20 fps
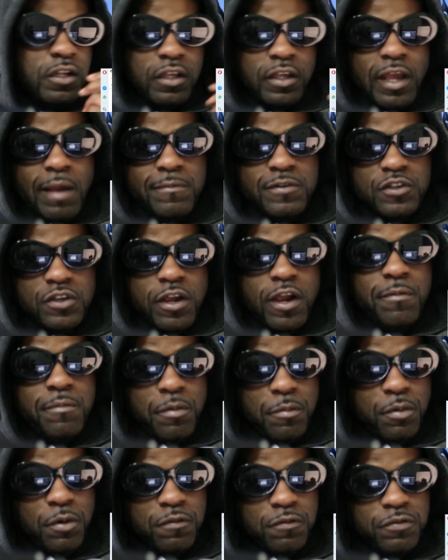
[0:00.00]
camera's
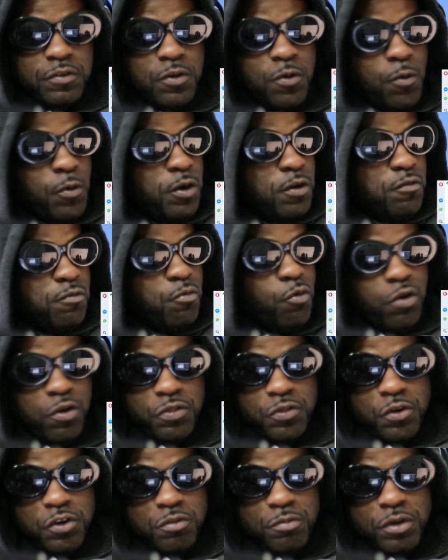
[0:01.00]
capable of recording for more
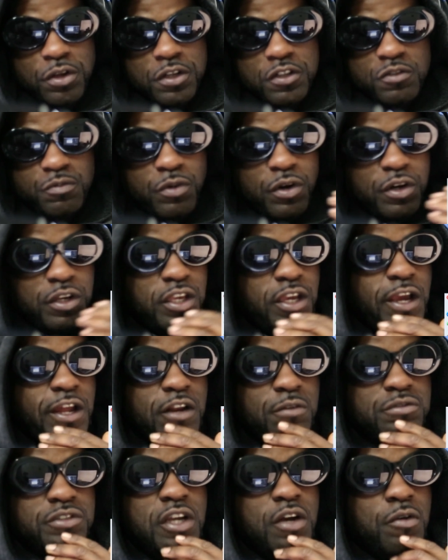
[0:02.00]
than 30 minutes, but Canon
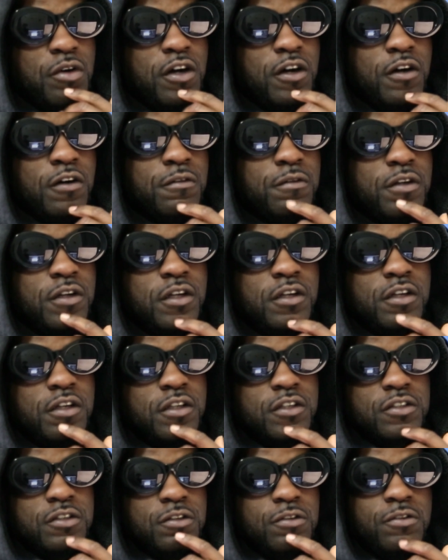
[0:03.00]
was like, well,
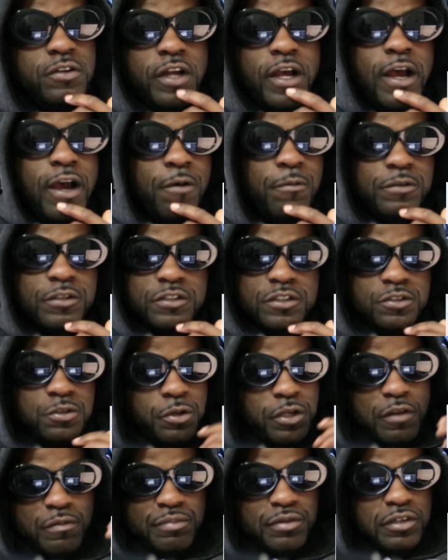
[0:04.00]
screw that. So
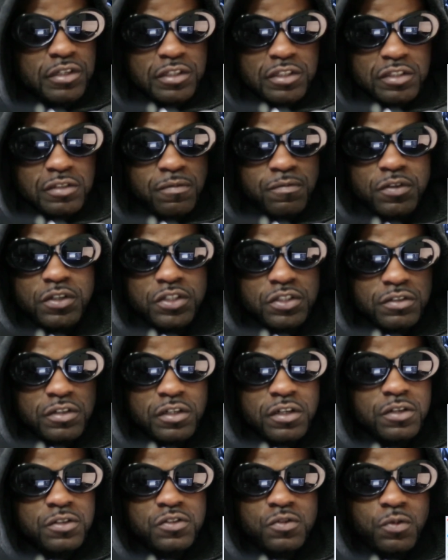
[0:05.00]
they put this feature in
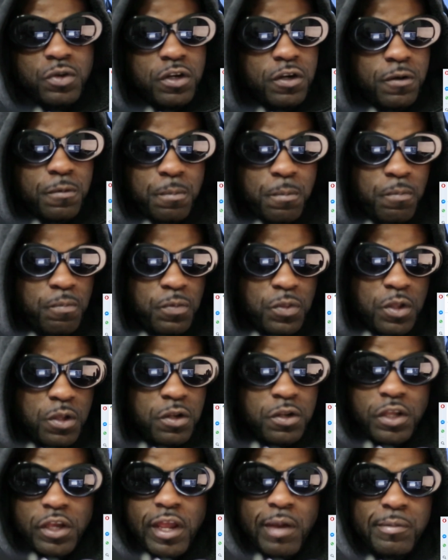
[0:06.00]
there to where
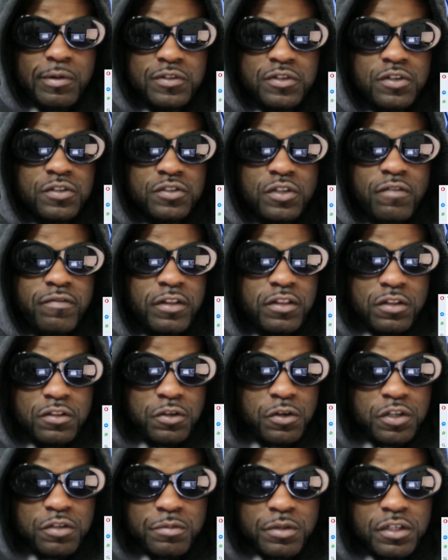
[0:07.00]
the camera turns off after
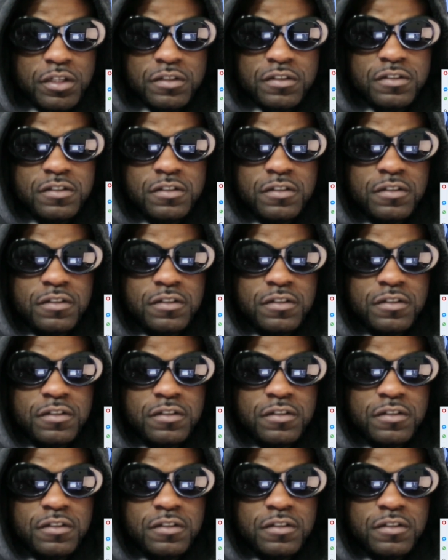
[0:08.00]
30 minutes.